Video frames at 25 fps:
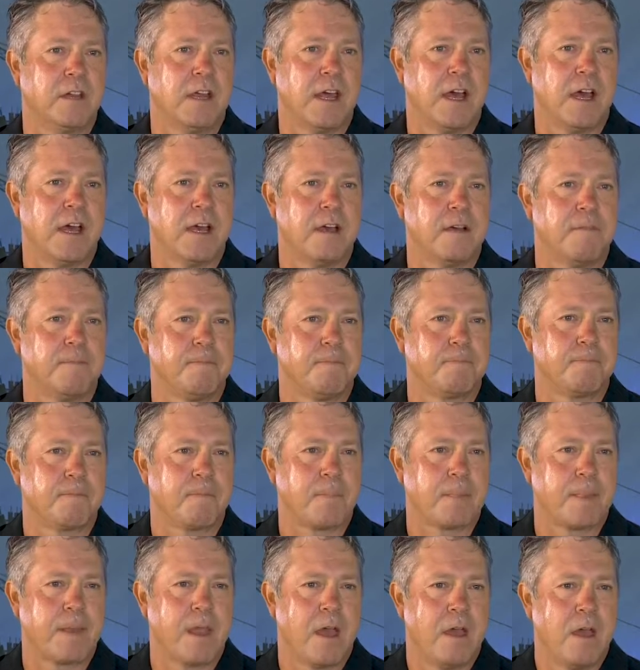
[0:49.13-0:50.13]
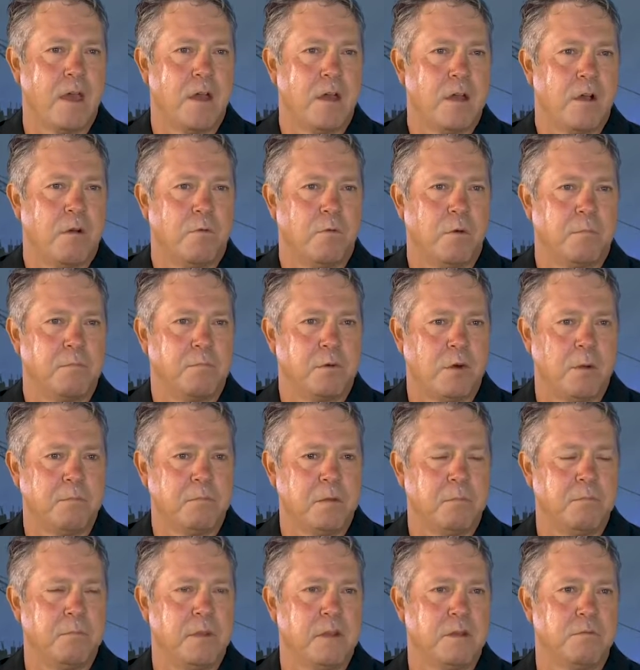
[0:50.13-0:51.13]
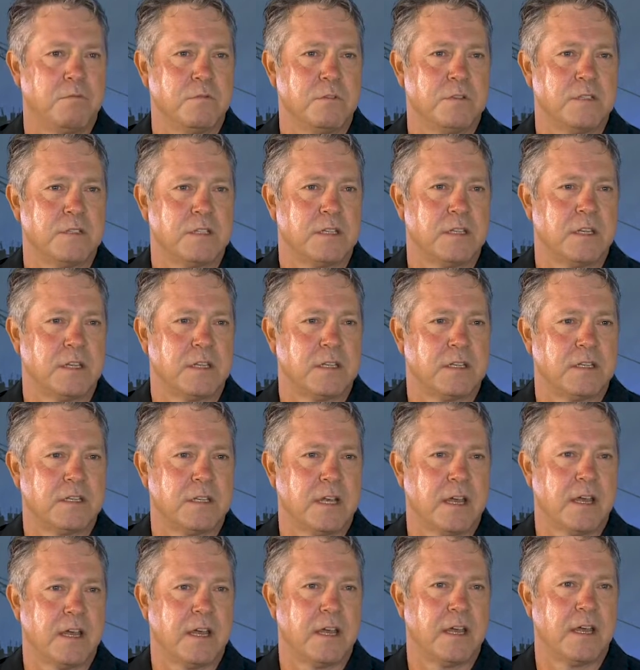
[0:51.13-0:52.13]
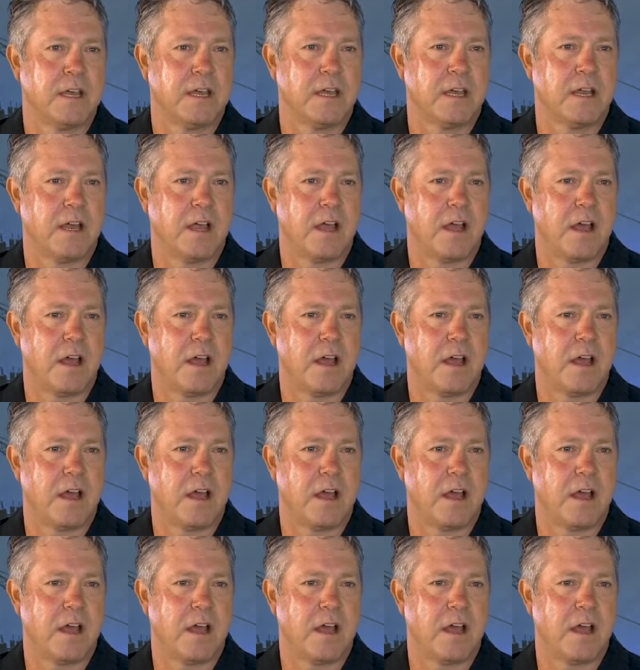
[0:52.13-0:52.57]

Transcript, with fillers: Um, what prompted me was that uh,